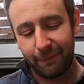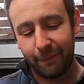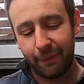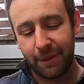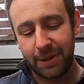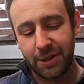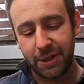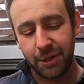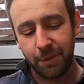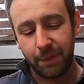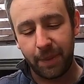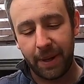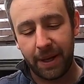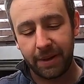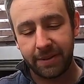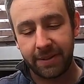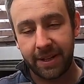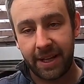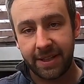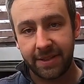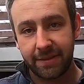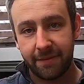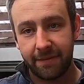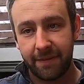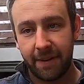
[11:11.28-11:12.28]
We should be able to
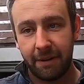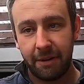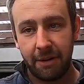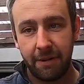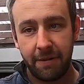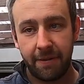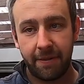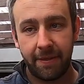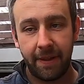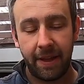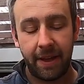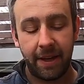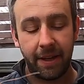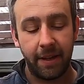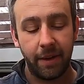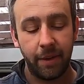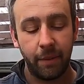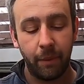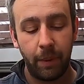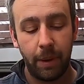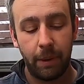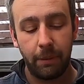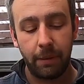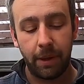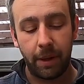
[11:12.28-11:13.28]
get some very
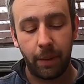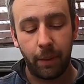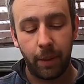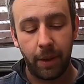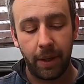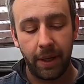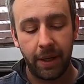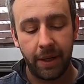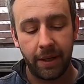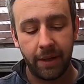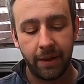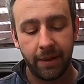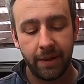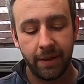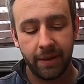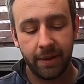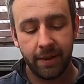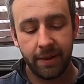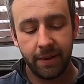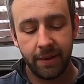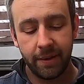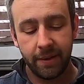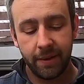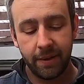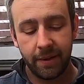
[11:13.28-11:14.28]
thin welding wire
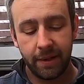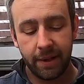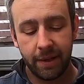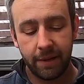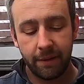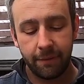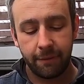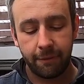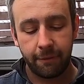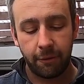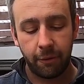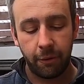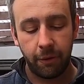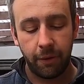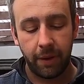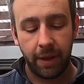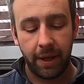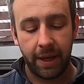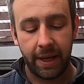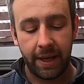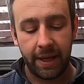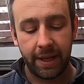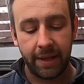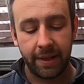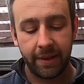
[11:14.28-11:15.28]
through
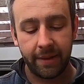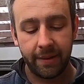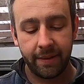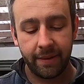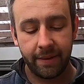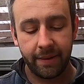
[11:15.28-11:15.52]
there.